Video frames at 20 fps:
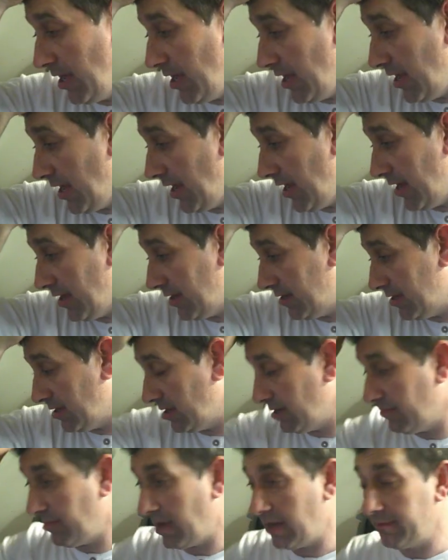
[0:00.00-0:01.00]
and
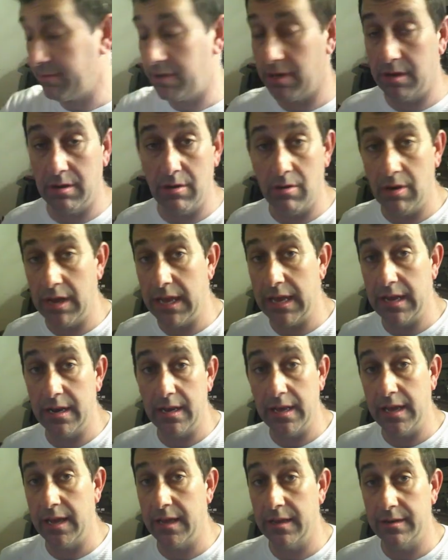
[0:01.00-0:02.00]
I'm going to go ahead
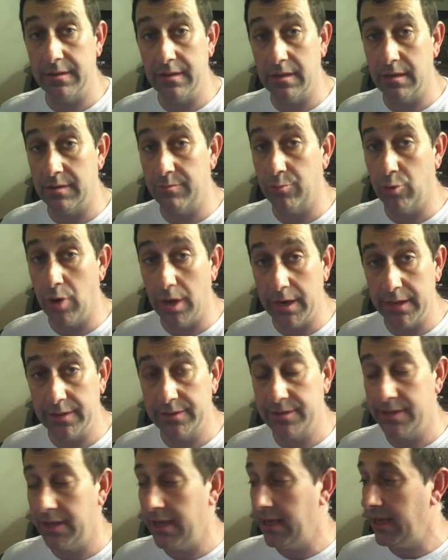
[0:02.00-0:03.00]
and run
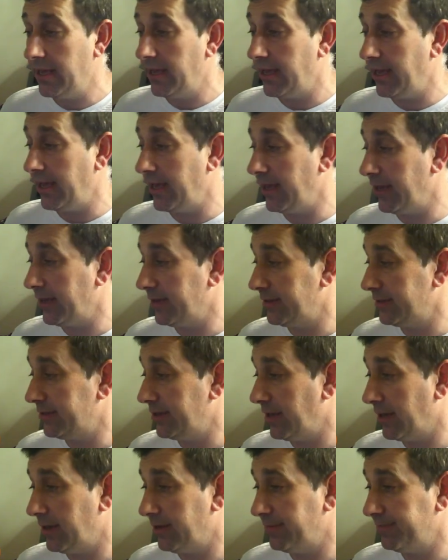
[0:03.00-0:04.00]
it. And
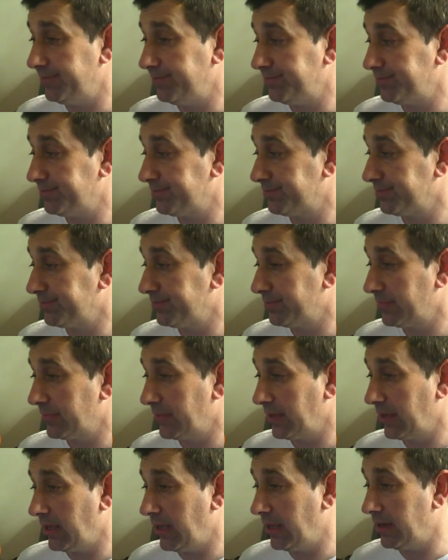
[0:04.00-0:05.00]
I'm
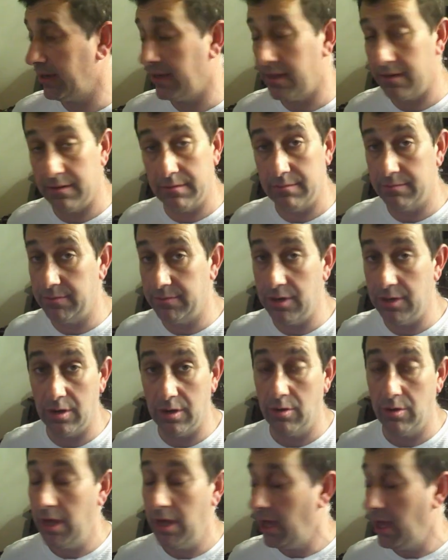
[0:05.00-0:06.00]

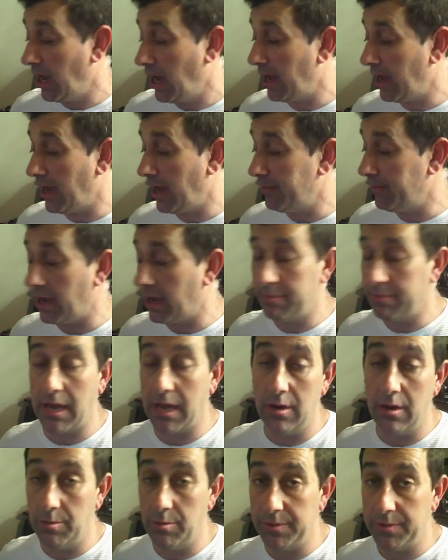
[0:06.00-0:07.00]
kind
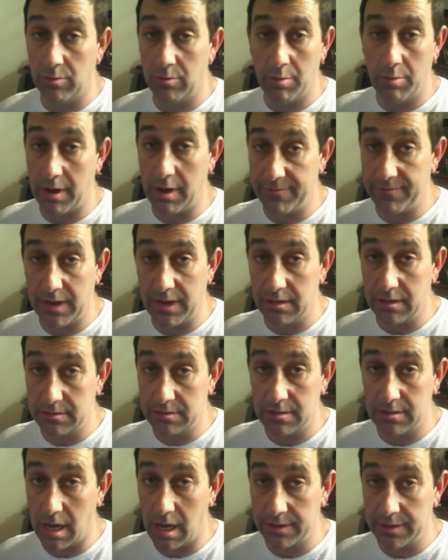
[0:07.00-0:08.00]
of hoping the robot
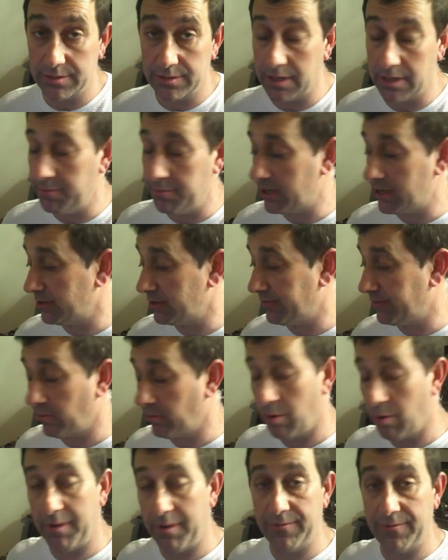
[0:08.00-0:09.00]
fails, honestly, because if the
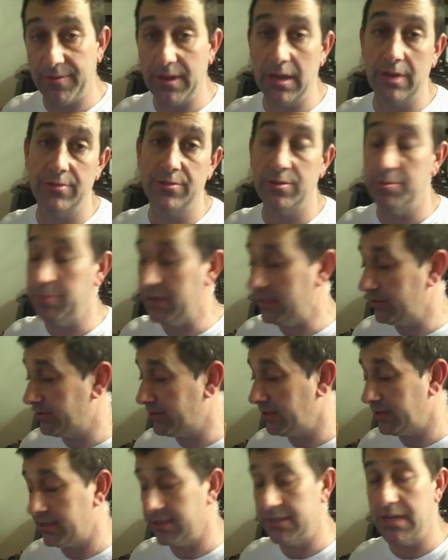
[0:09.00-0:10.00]
robot fails, it means
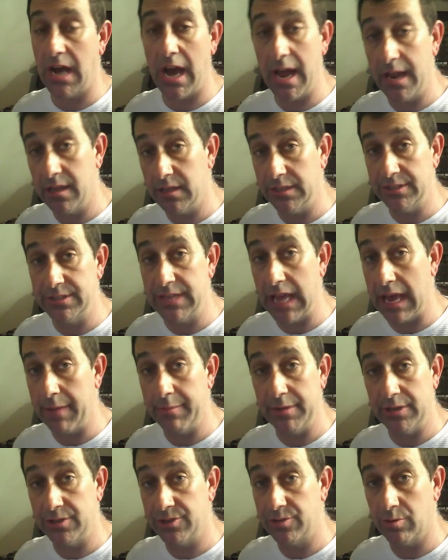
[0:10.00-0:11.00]
that the dial is
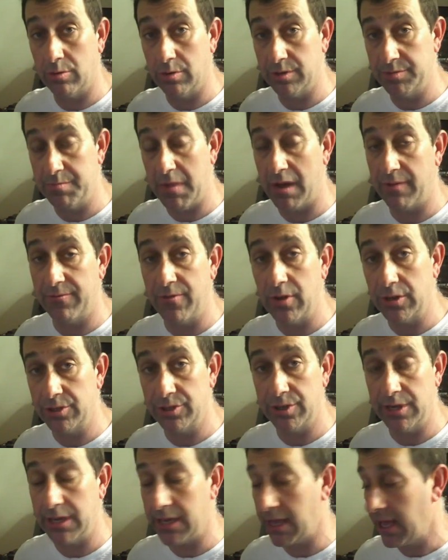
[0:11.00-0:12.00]
damaged or is
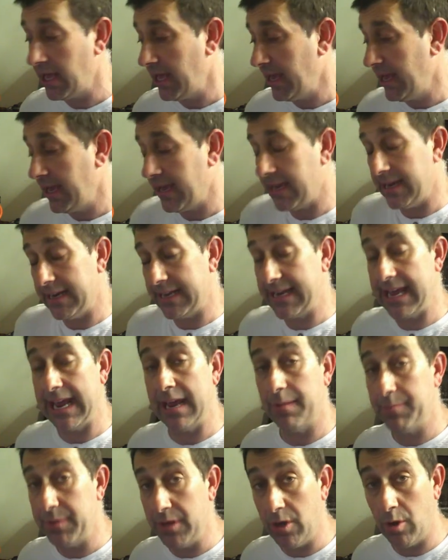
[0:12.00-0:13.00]
malfunctioning and it
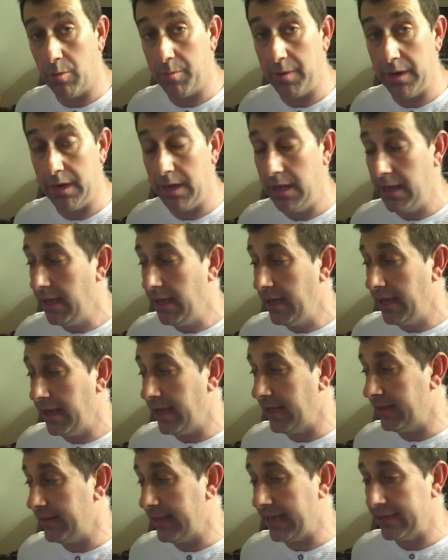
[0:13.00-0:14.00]
can't be open,
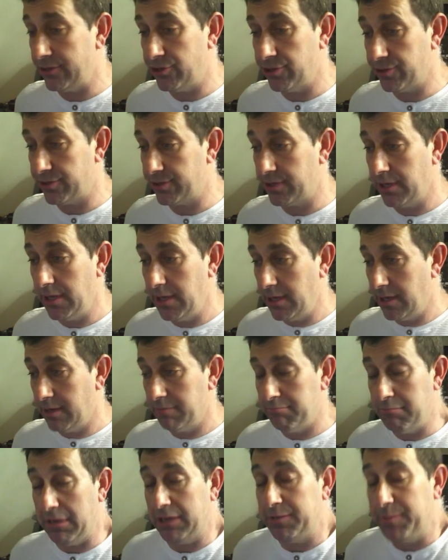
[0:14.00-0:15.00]
and that just
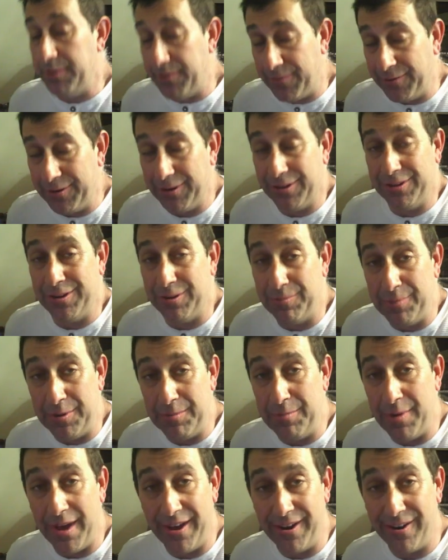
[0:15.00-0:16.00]
makes me feel a little
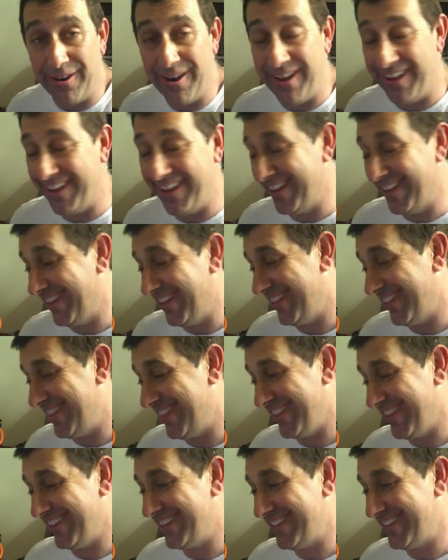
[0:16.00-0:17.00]
bit better.
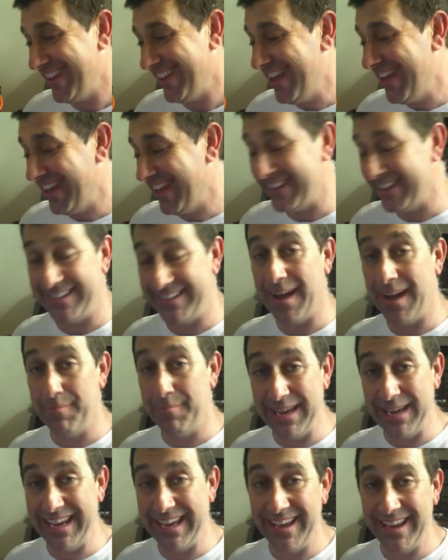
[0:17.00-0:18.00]
That it's not
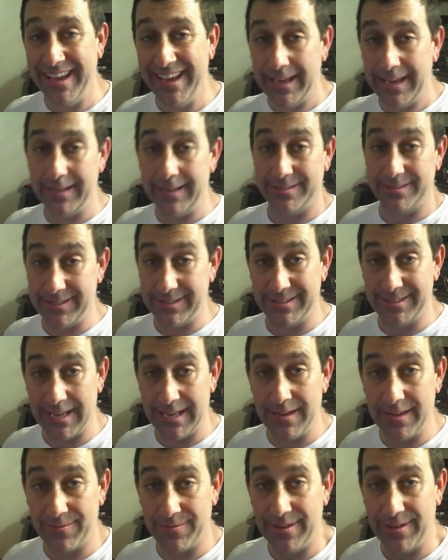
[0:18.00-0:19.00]
me, it's the
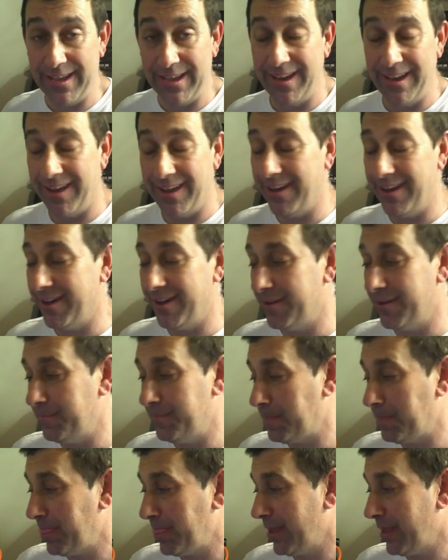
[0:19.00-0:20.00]
safe.
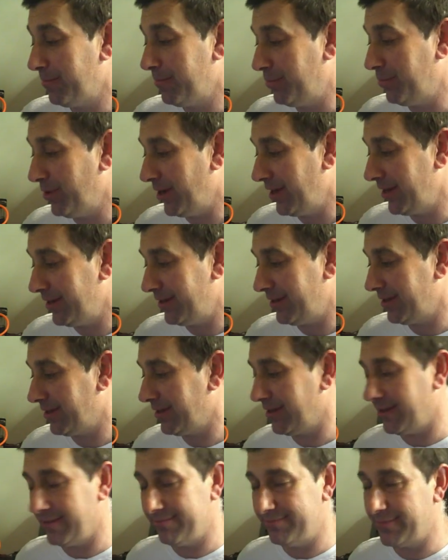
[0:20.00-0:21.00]
But
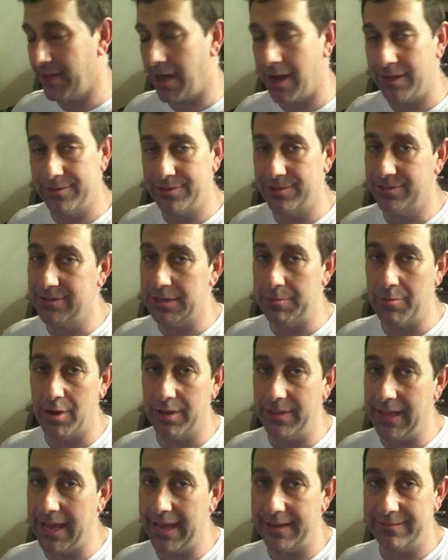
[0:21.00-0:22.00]
odds are slim on
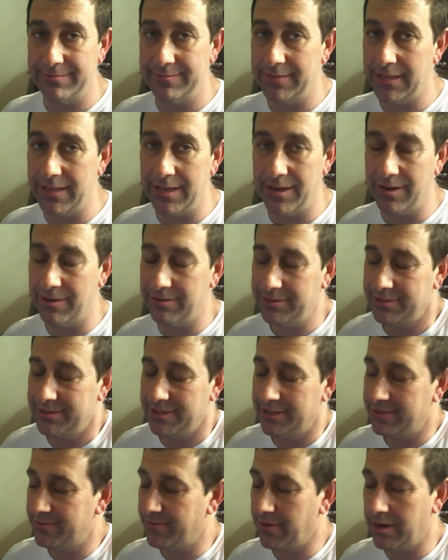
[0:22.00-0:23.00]
that.
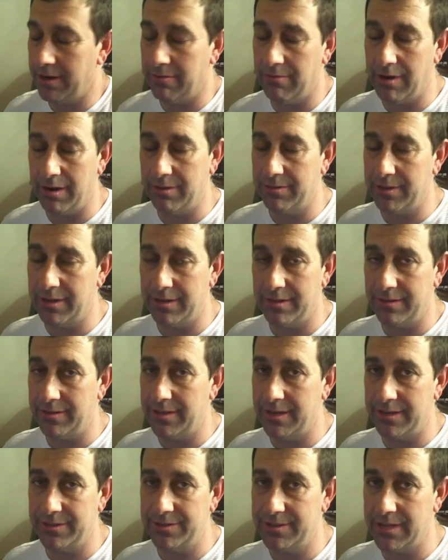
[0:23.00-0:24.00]
It's very rare that
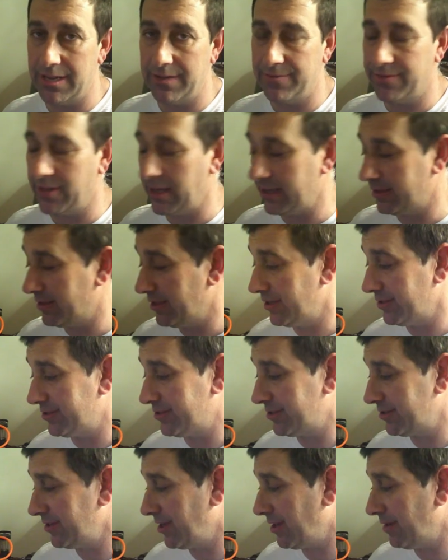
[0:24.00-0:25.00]
a safe like
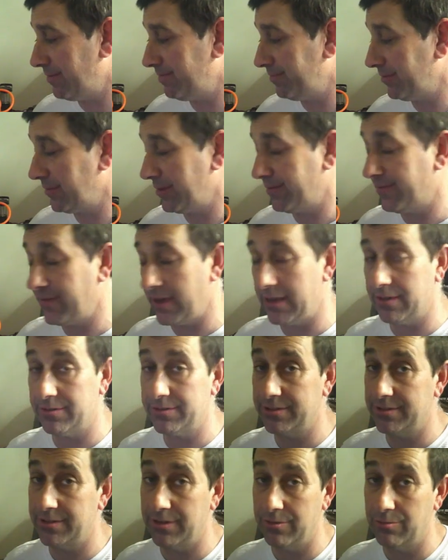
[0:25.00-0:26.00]
this
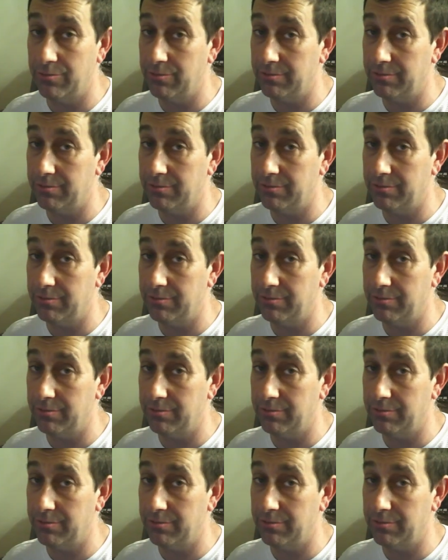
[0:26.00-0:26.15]
fails. They're